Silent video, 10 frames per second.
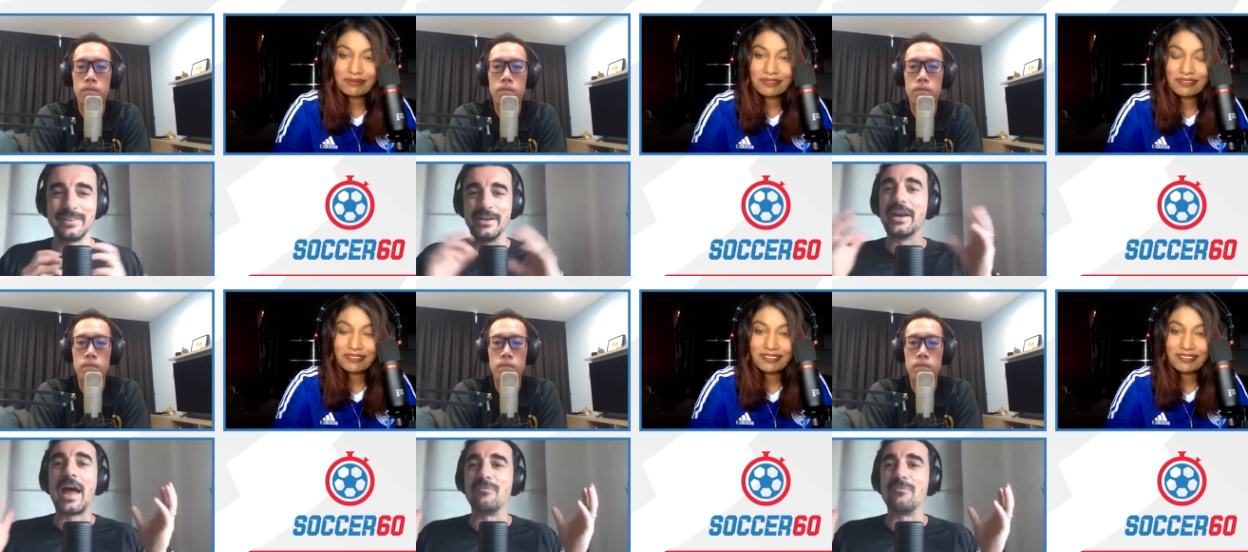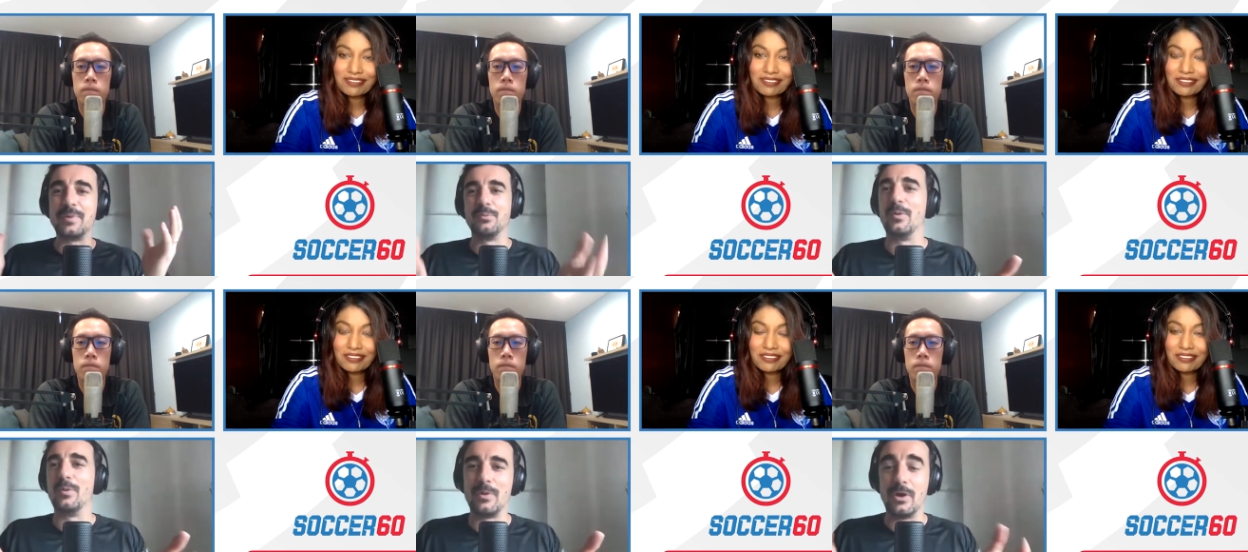Speaker 1: they're going to have
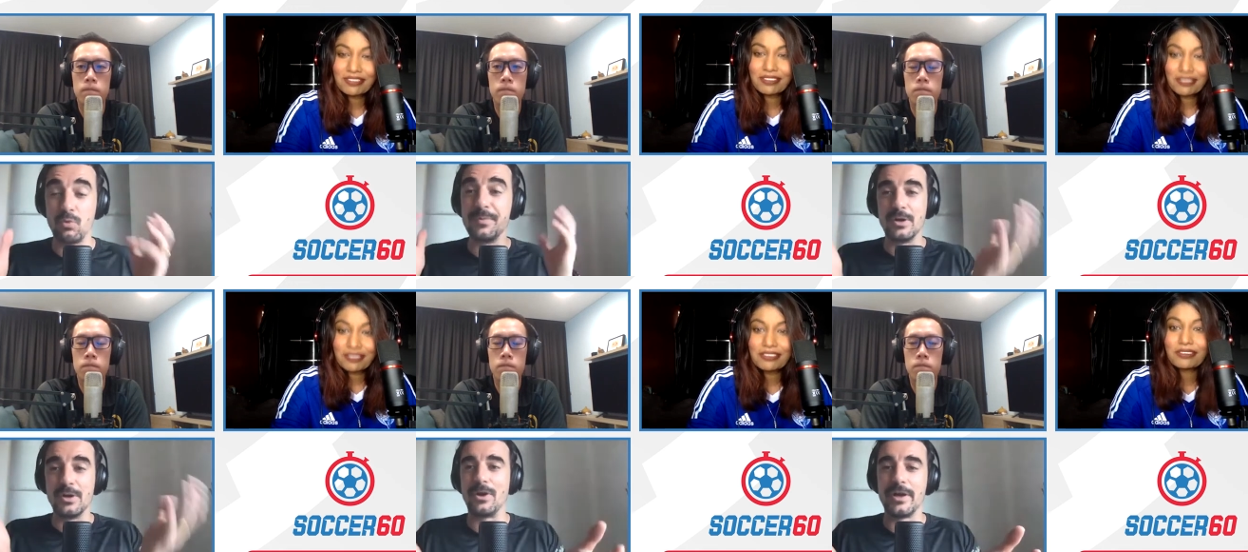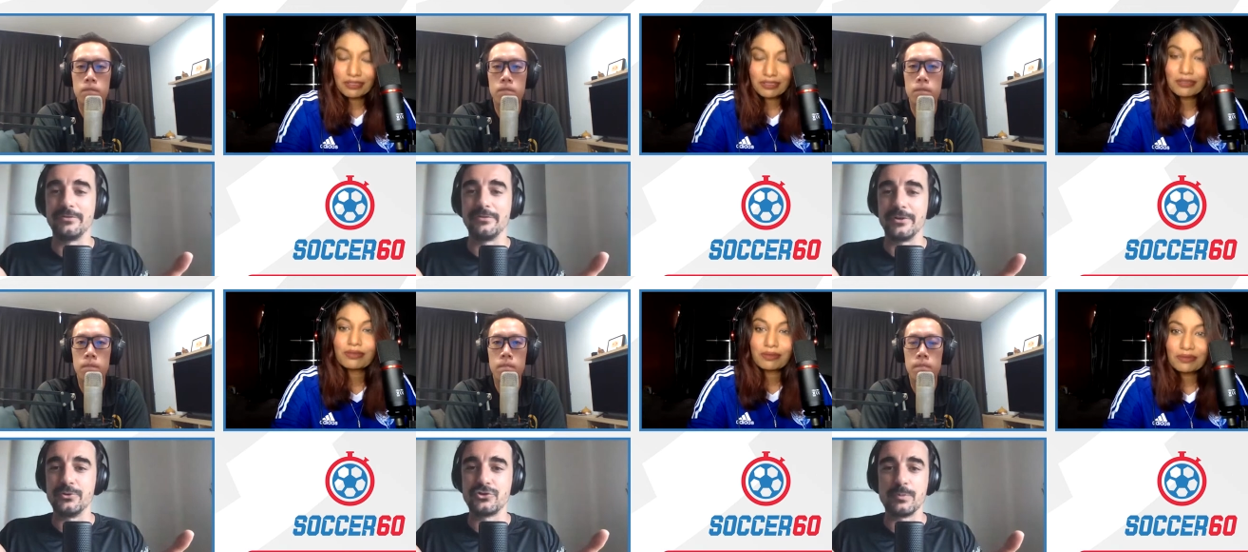people, women applying
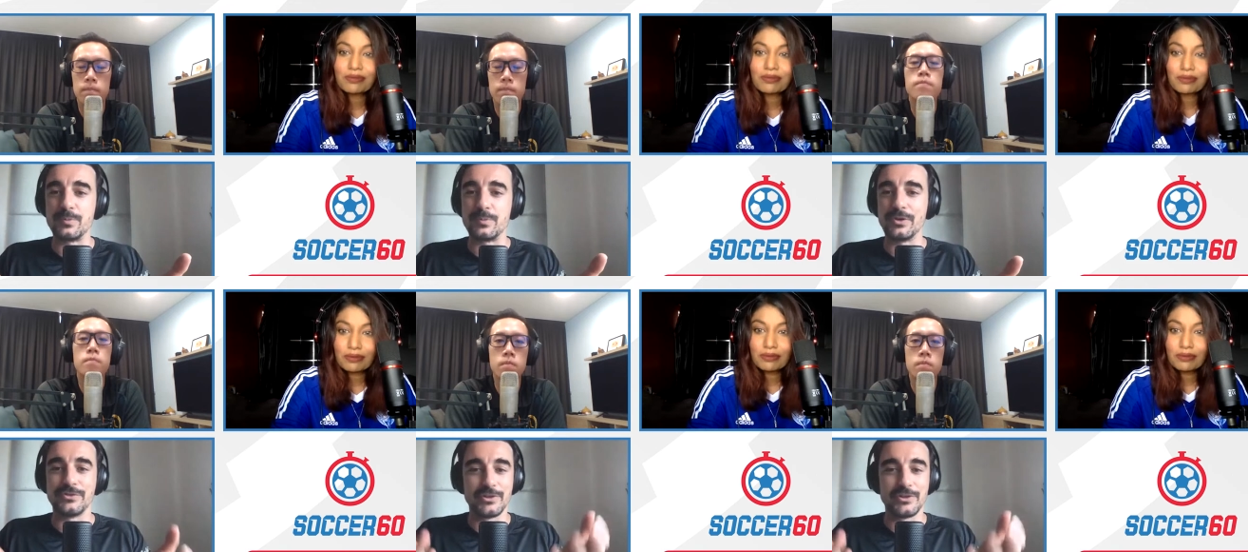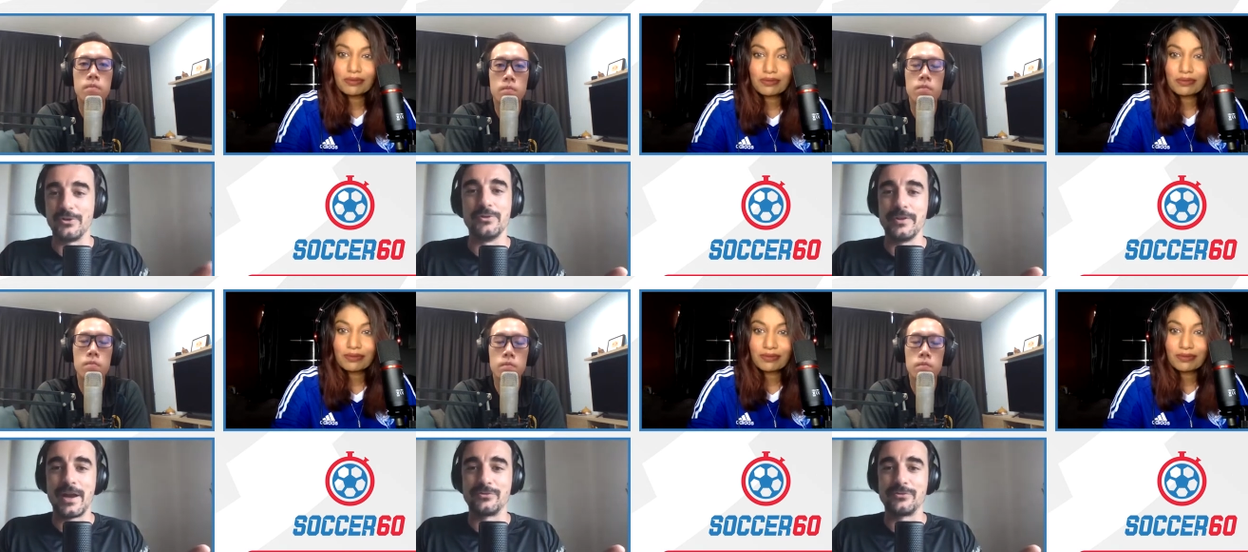for those jobs because they know
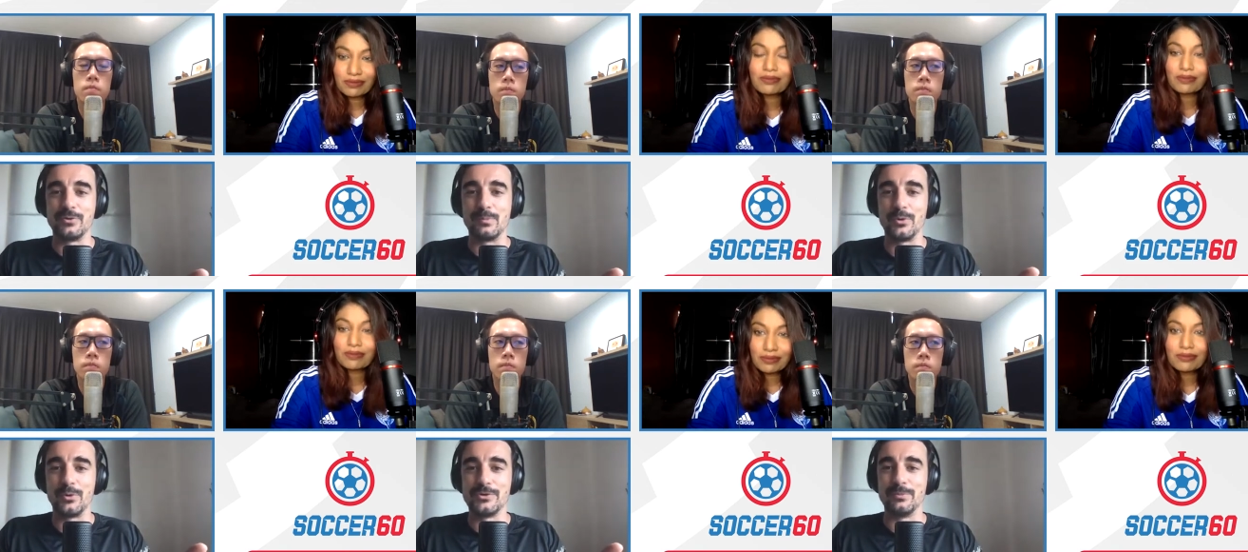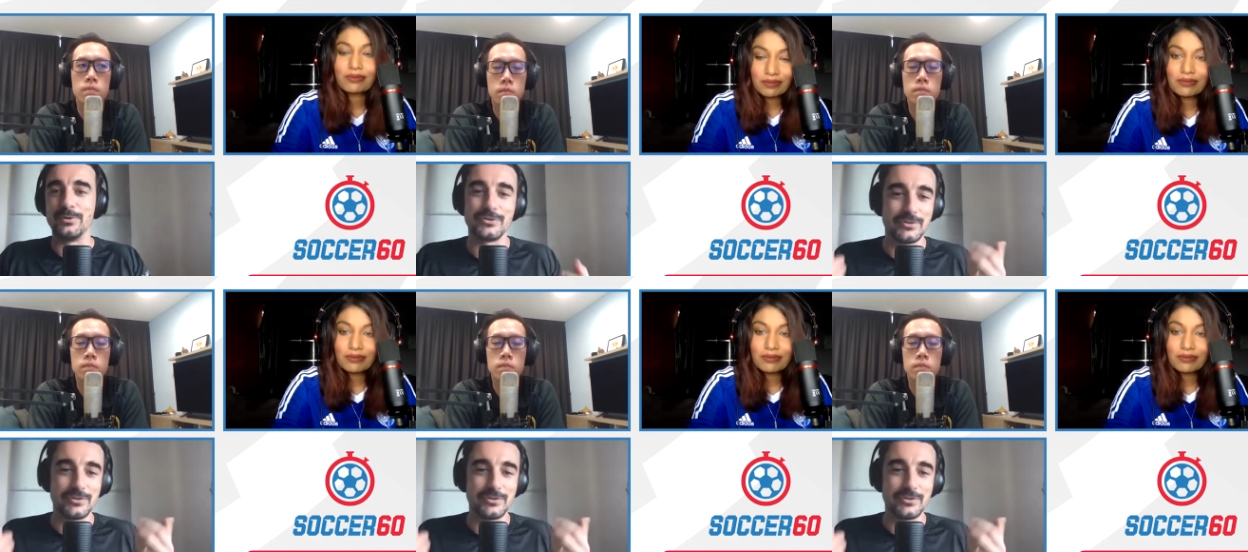that they have to employ somebody.